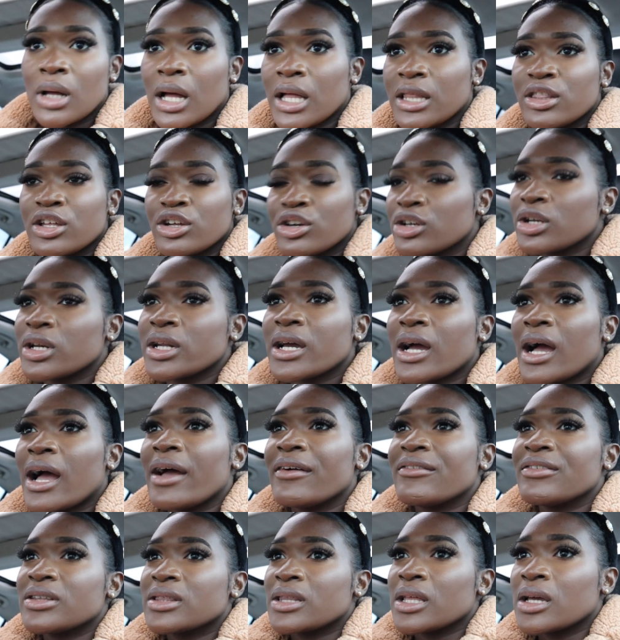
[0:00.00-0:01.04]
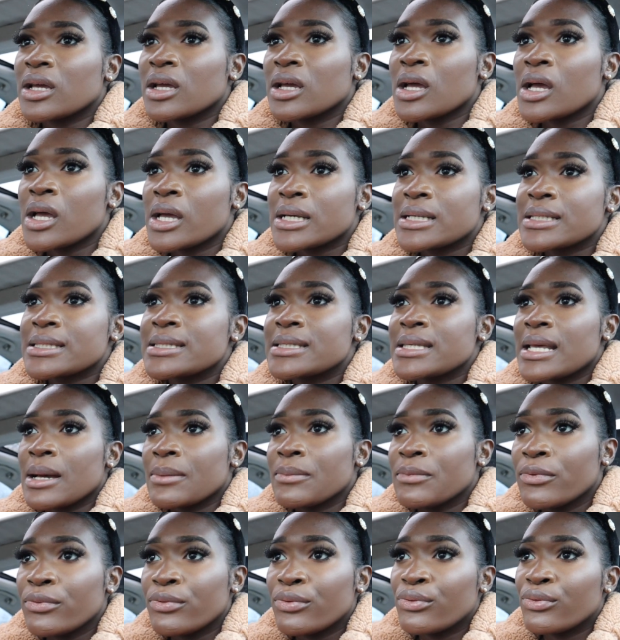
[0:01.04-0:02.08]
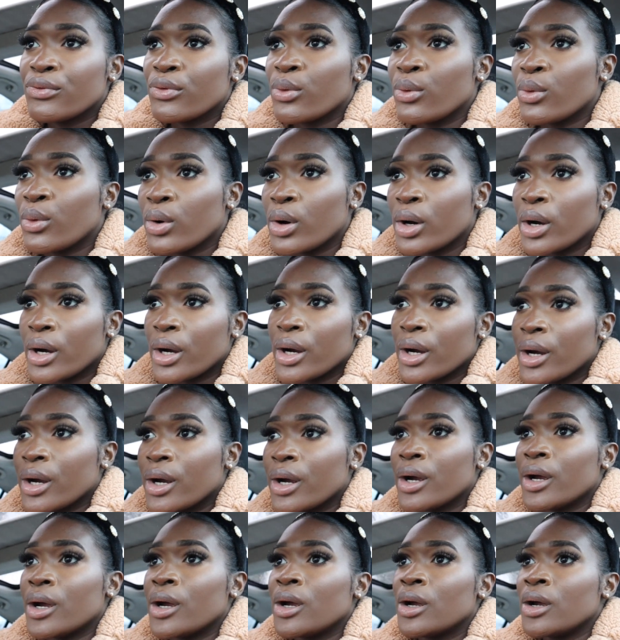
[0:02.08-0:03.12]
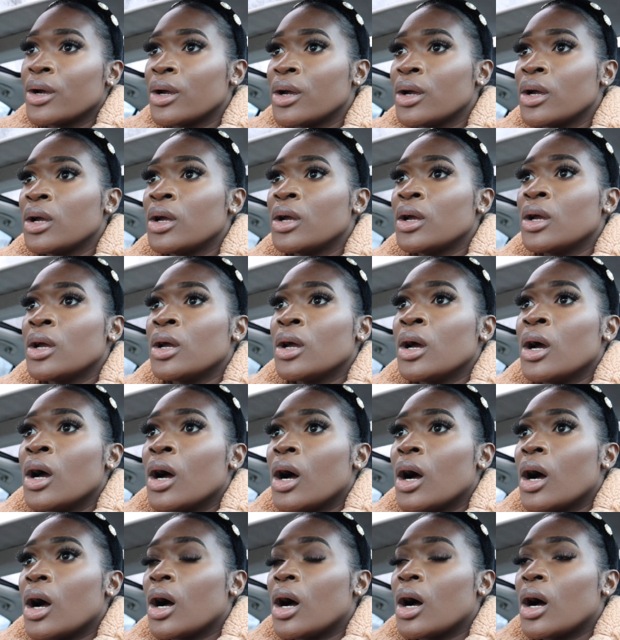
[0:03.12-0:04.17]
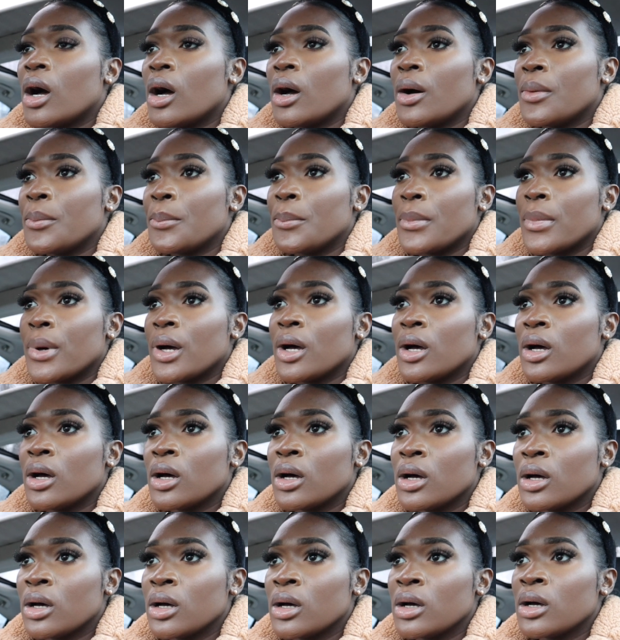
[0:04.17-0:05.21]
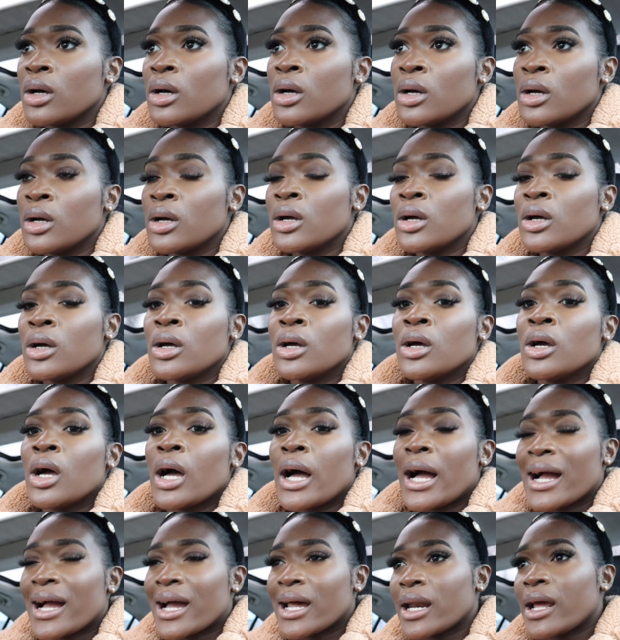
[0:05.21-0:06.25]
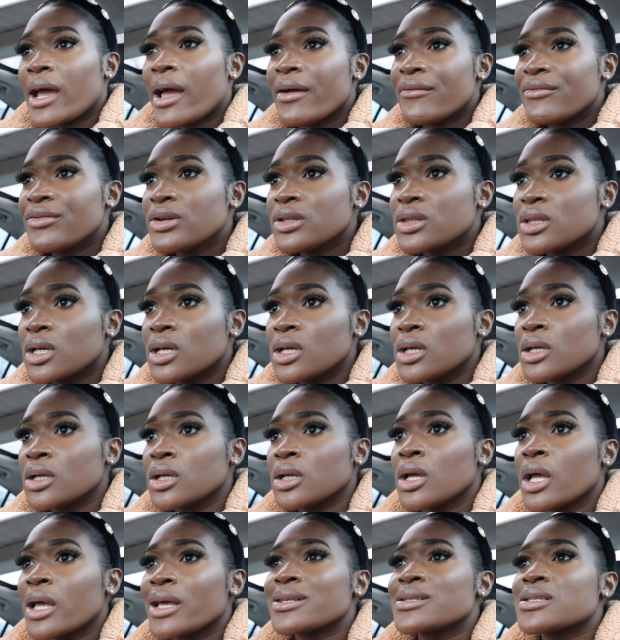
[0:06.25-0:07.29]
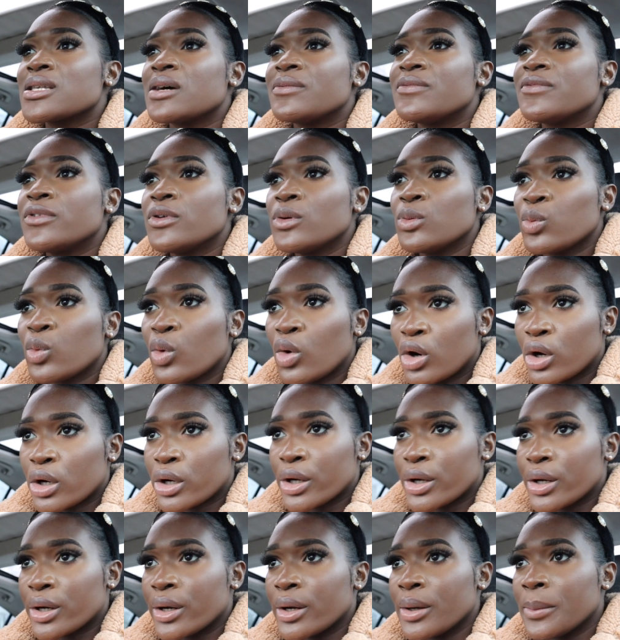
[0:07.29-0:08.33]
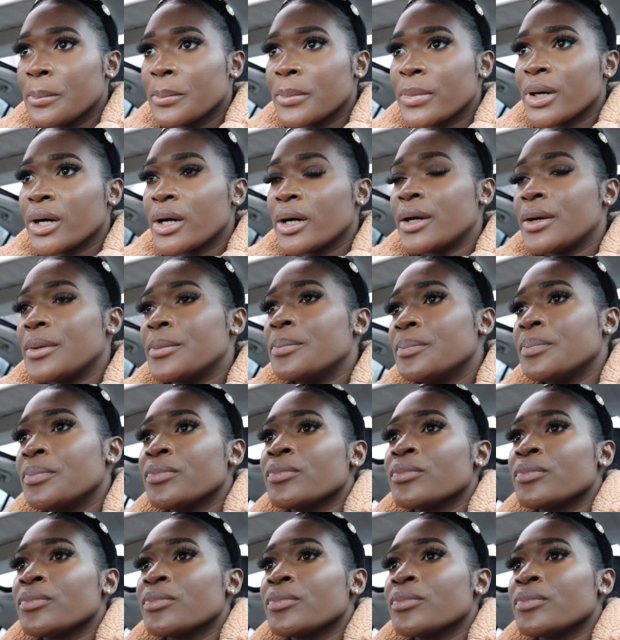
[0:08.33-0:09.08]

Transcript: I literally got everything except for, um, I got everything except for water, but